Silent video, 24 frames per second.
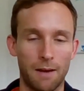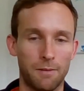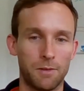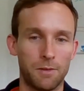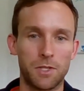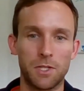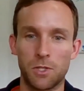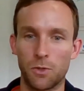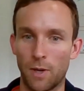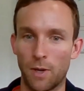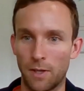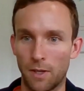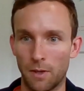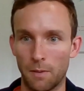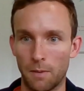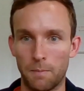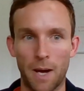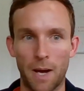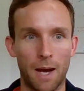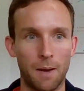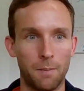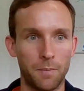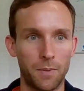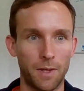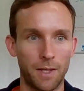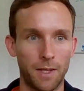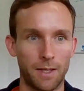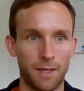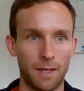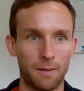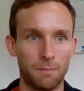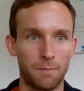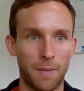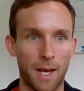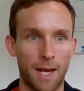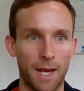Harvesters are under the pump;
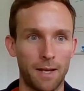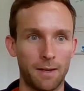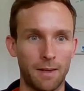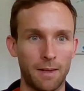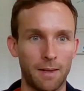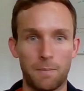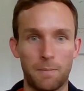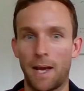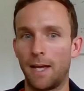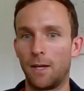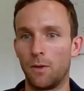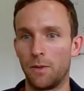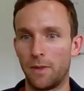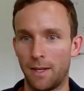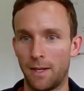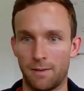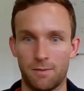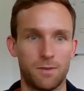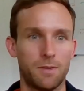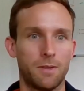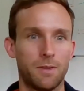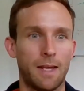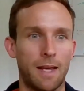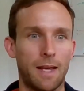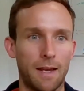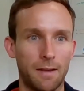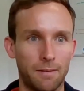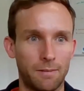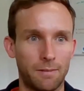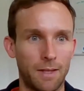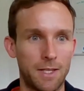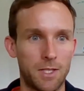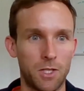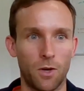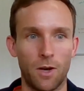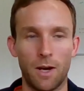they're paid on their
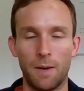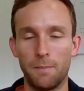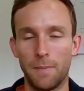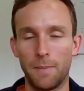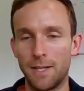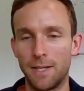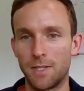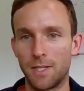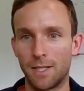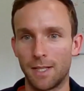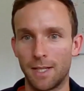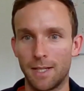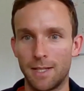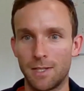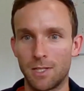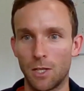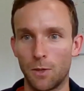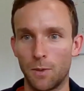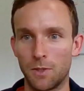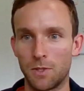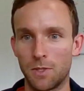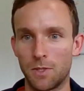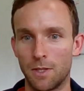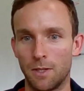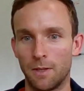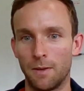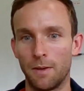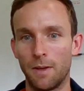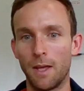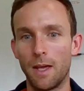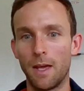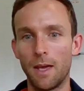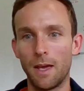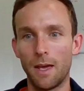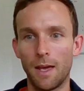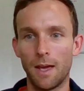time, basically. So it's
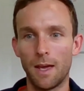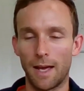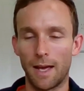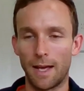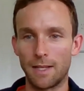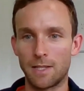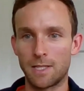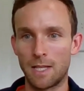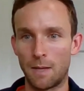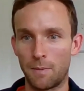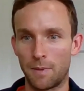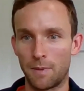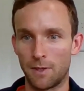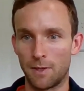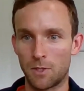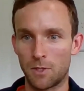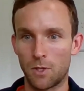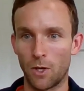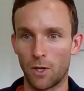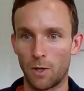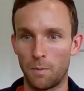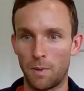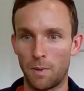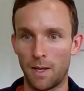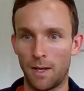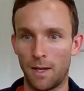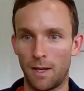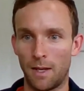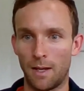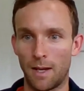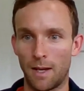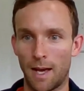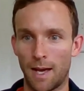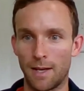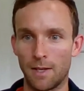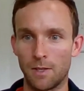something that's got to
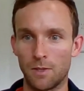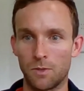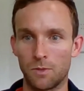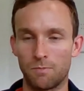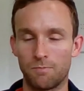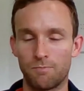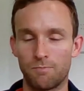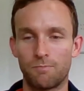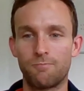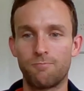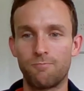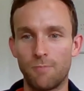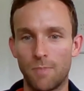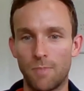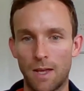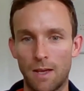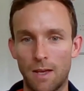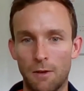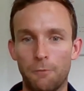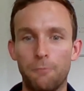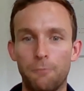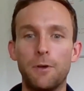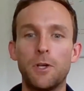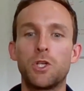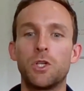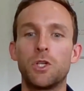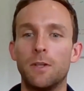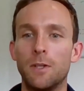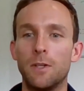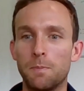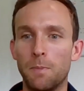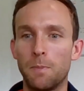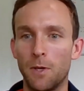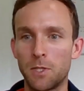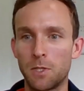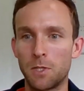be as
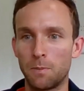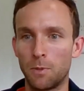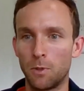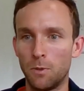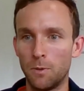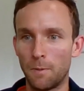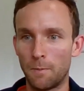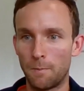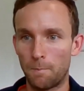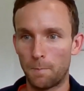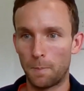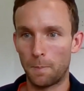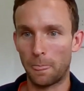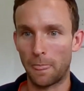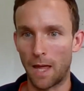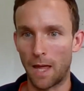efficient as possible.